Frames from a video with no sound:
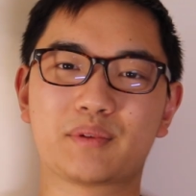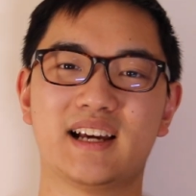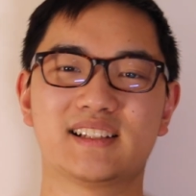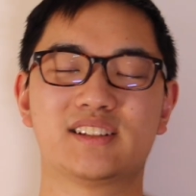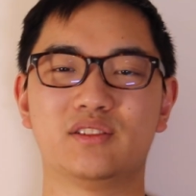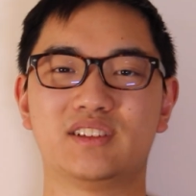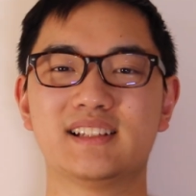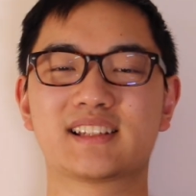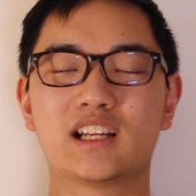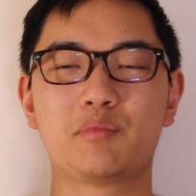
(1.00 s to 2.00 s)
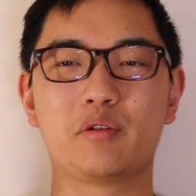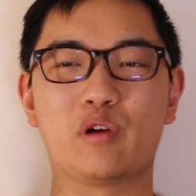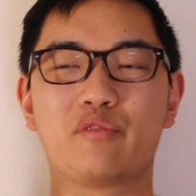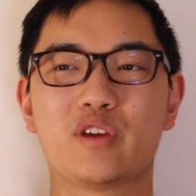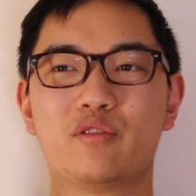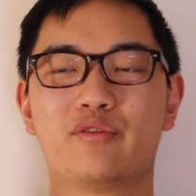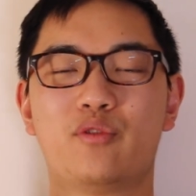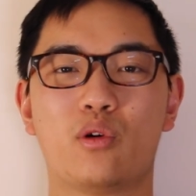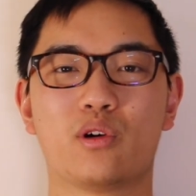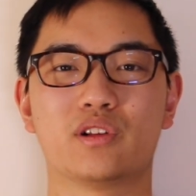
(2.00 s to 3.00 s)
up guys, so this is going to be my review
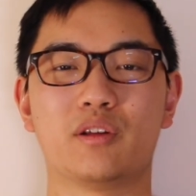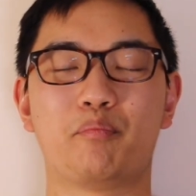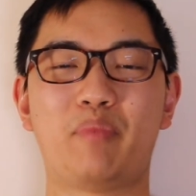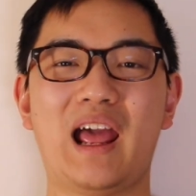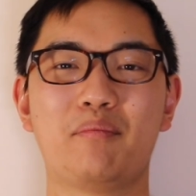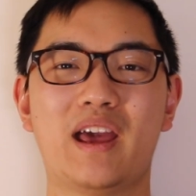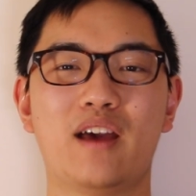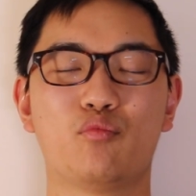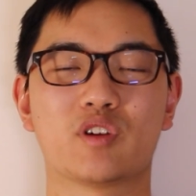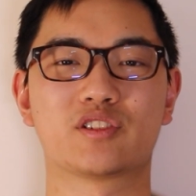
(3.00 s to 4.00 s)
for The Batman,